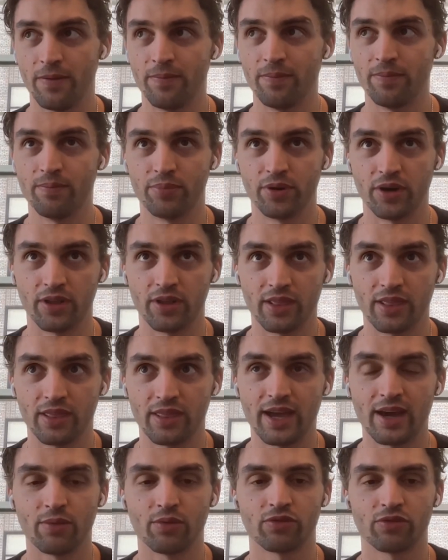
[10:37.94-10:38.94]
But
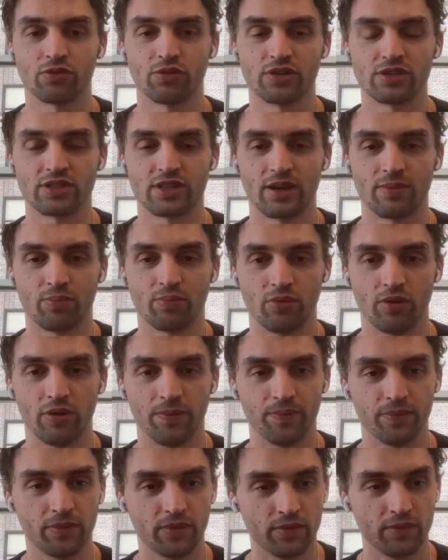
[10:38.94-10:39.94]
that was sort of step
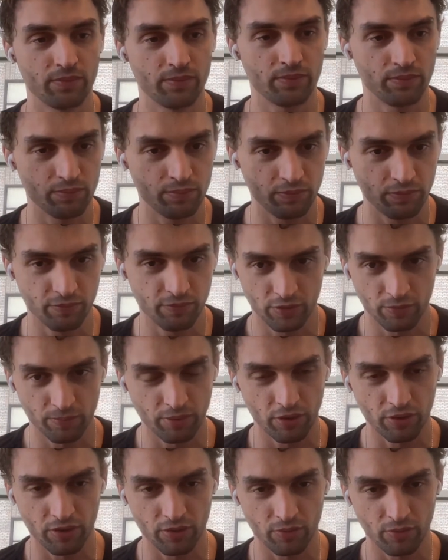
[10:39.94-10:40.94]
one.
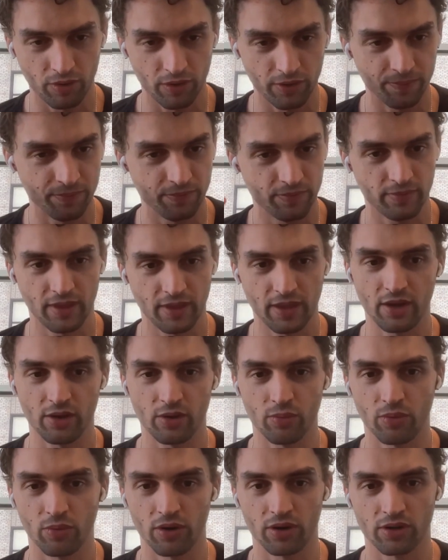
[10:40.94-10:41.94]
Component one, it'll
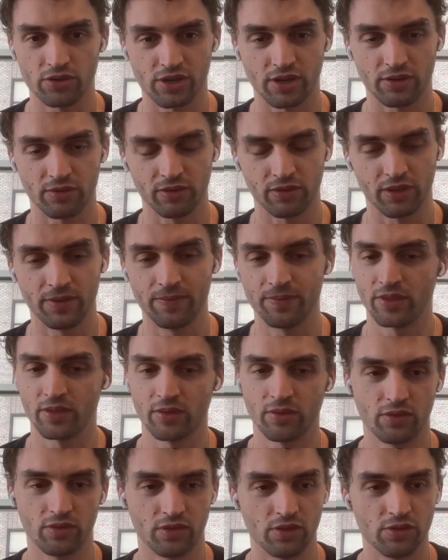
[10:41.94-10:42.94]
work generally.
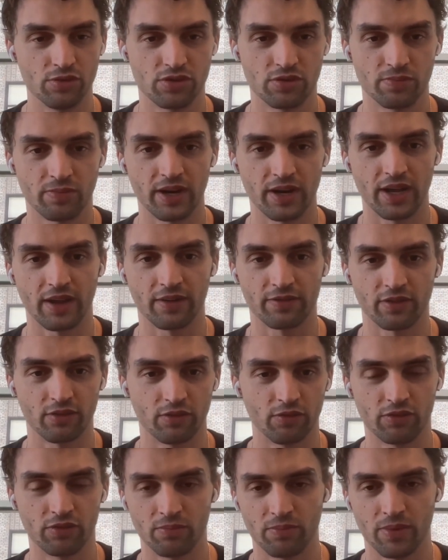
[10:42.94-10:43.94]
The user might have to do
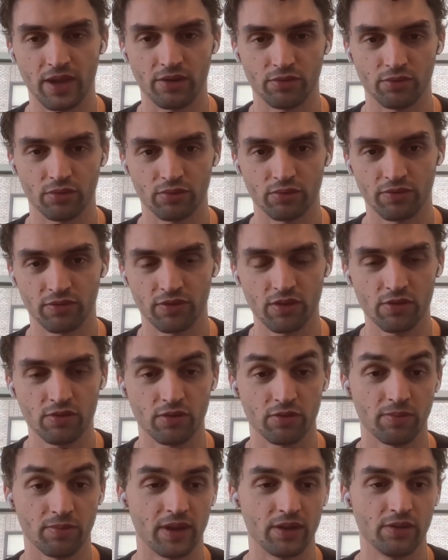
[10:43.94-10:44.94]
some manual review or
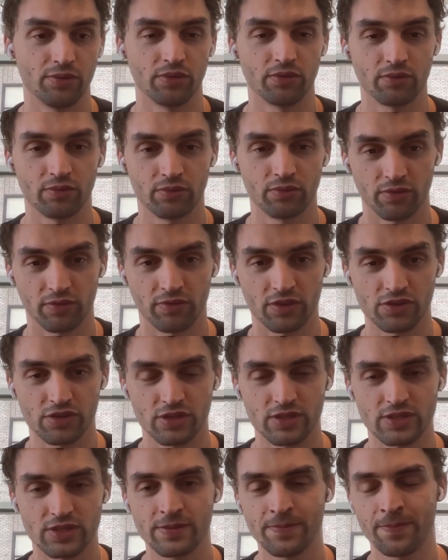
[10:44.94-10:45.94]
manual
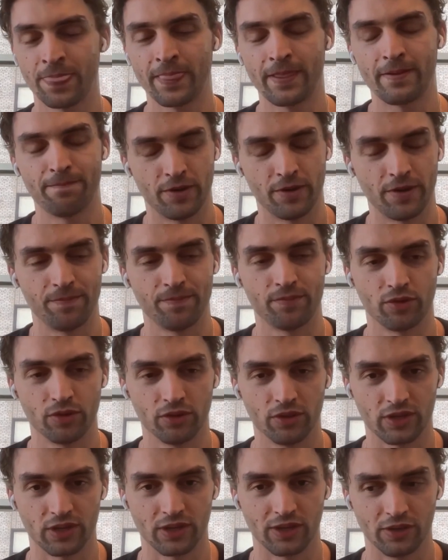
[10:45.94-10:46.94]
revisions, but we're
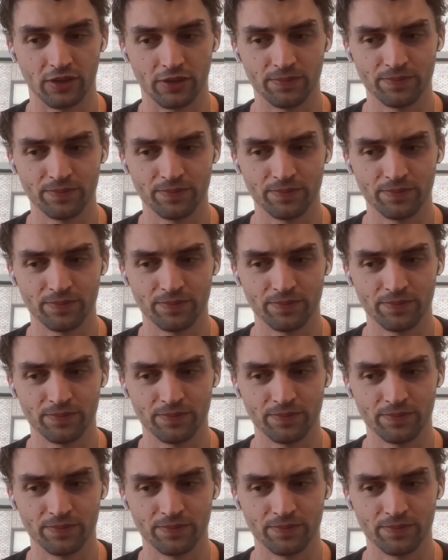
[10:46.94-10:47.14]
looking good.